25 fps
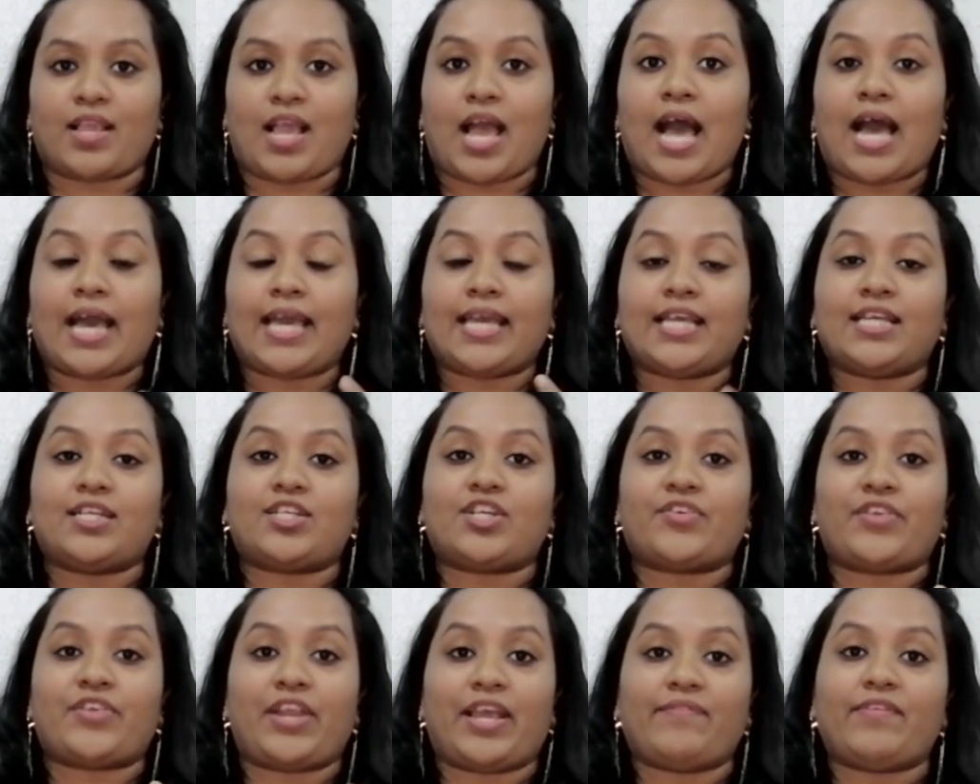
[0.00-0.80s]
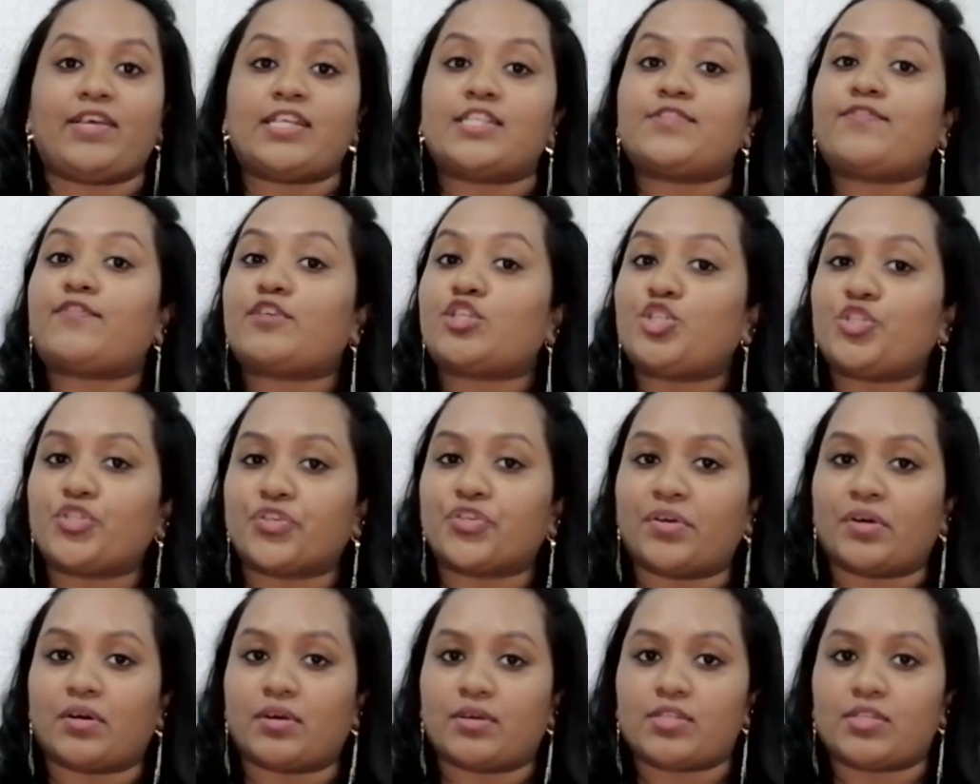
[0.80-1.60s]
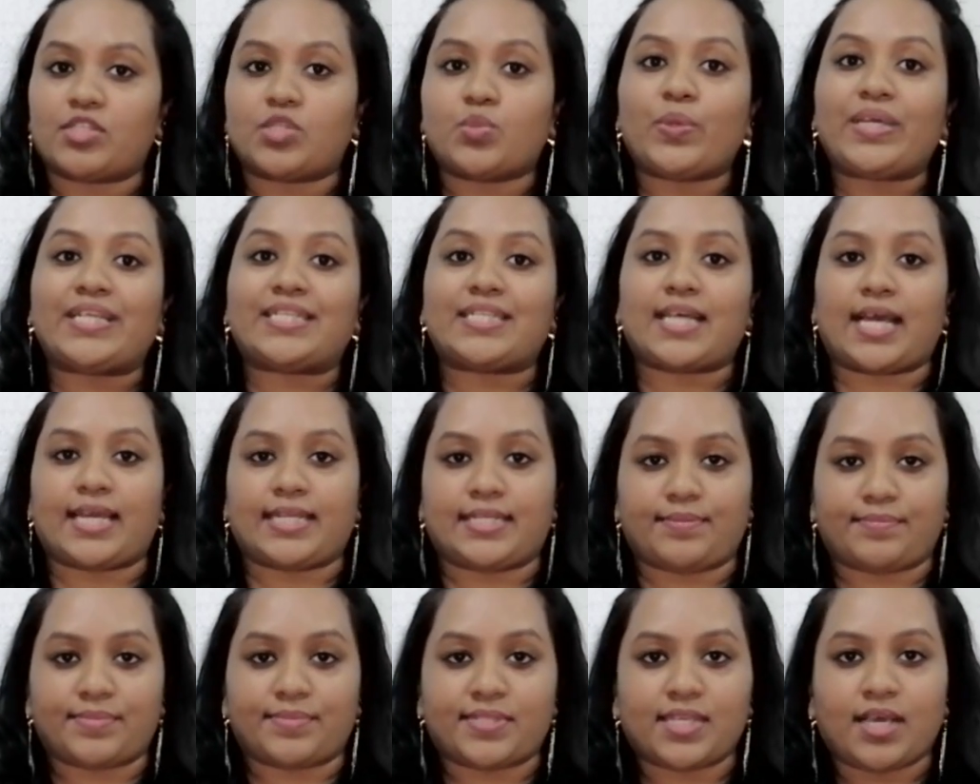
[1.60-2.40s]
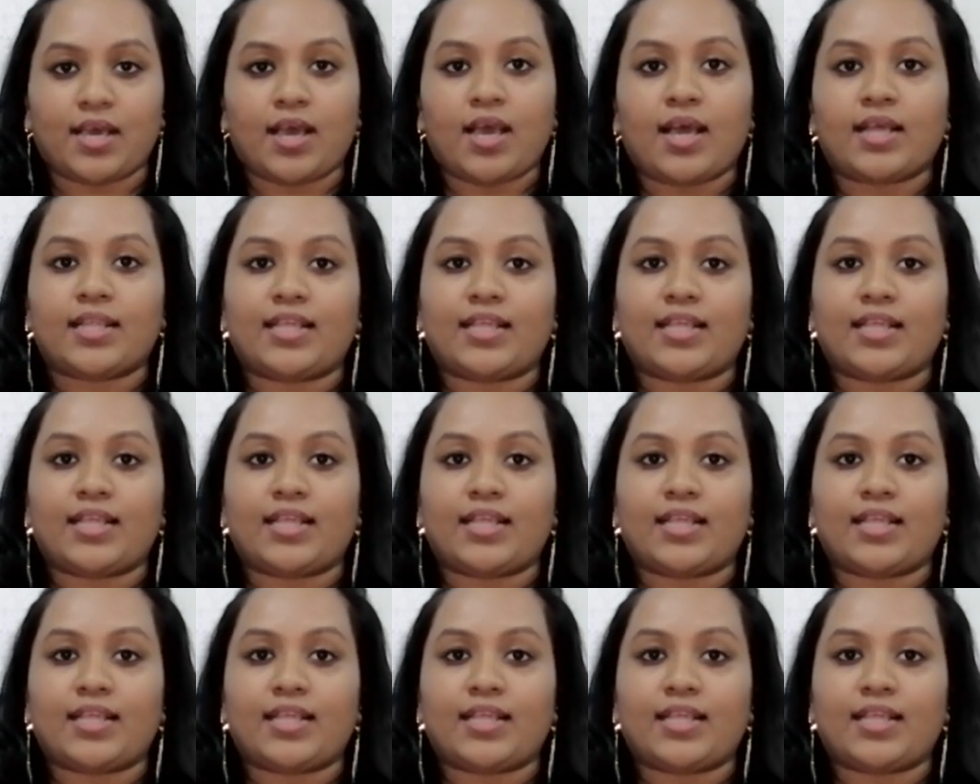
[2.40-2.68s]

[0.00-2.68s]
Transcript: high cravings for sugar, sweet items.